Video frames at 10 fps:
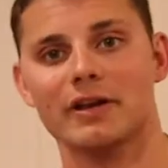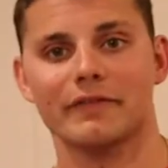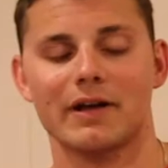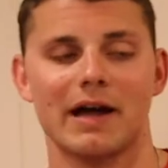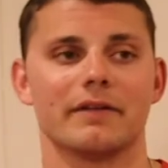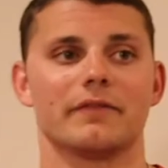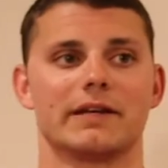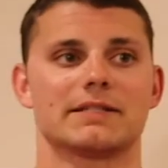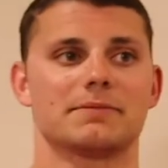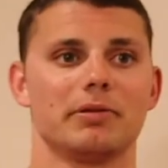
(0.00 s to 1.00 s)
that I've kind of
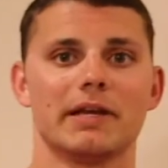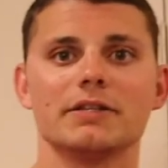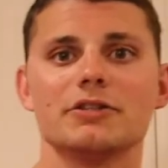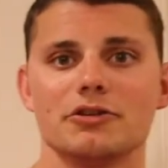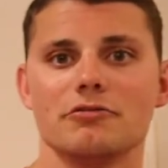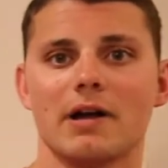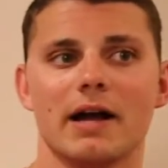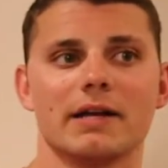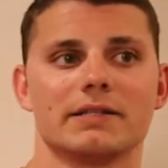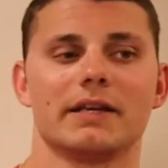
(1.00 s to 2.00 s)
explained to you
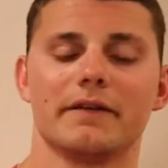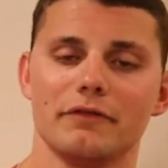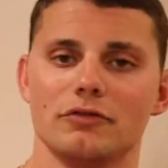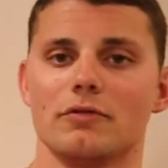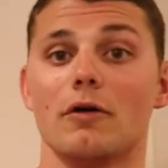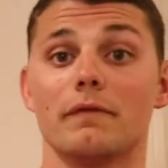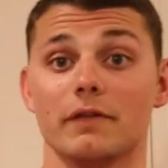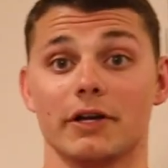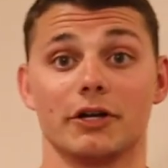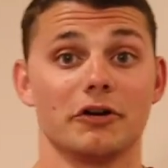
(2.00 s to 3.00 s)
guys and given you
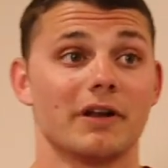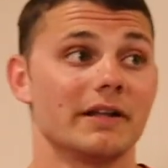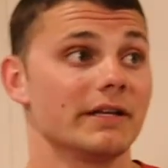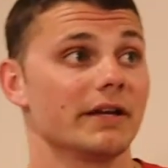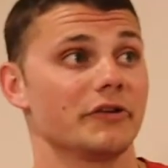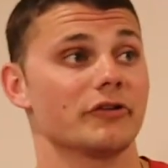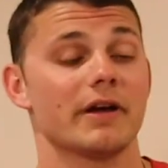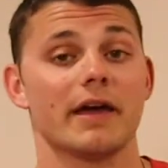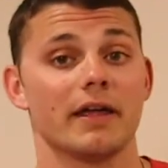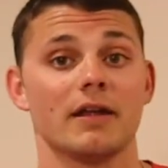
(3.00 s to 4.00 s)
hopefully a good idea in your
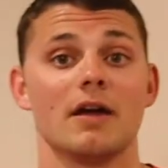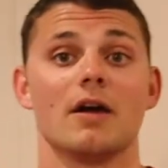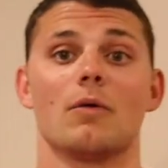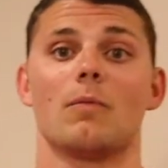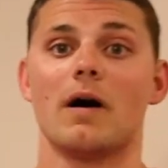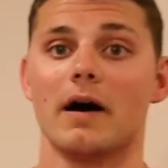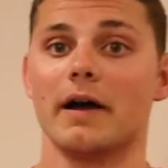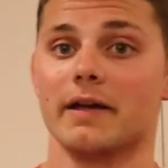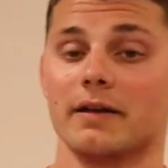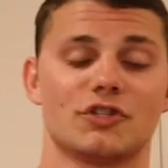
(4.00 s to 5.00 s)
head
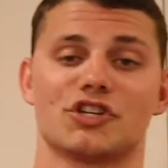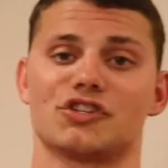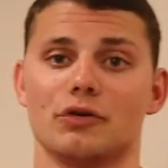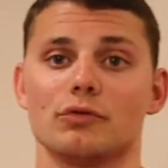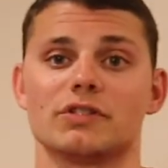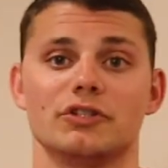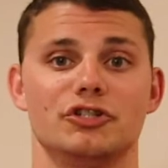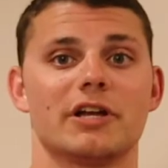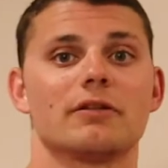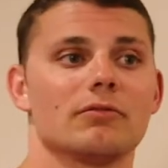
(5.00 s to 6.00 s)
why just those
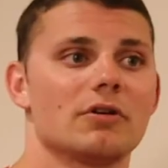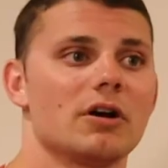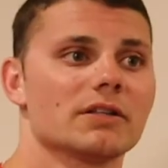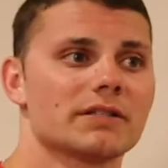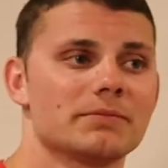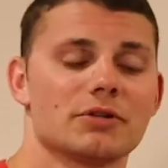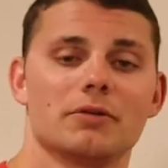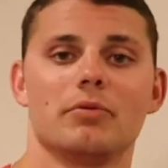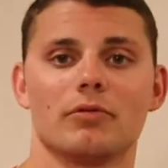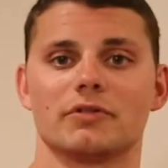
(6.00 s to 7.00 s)
general concepts are
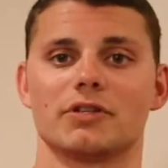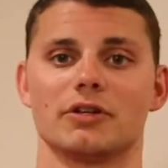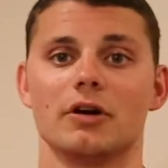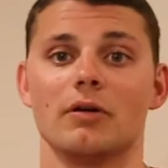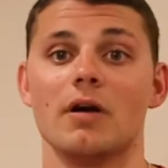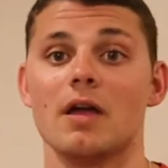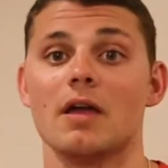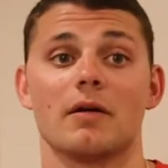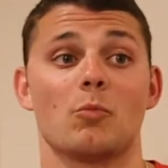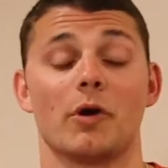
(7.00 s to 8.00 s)
important to know
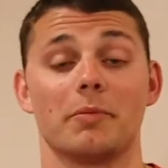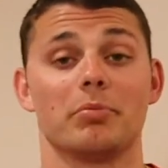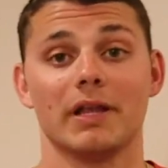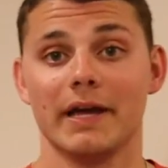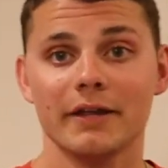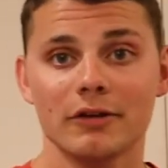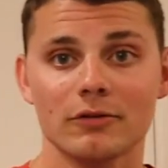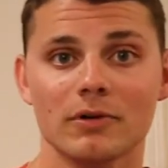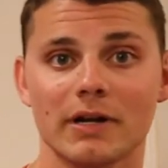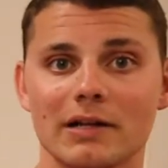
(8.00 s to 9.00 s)
when planning
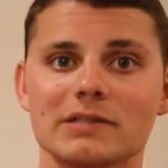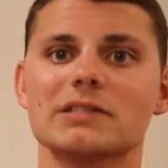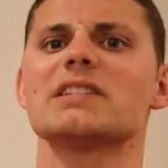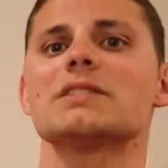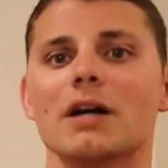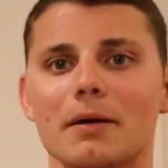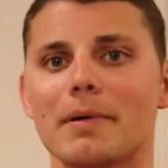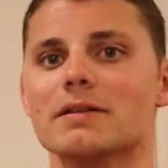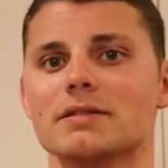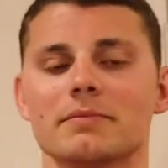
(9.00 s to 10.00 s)
your workouts, let's talk
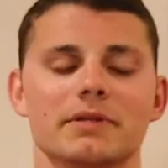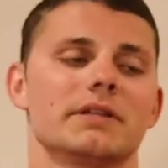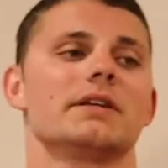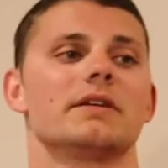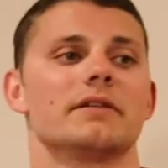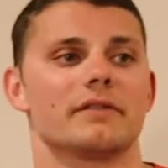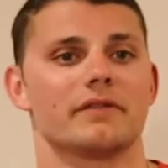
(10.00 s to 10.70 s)
about some of the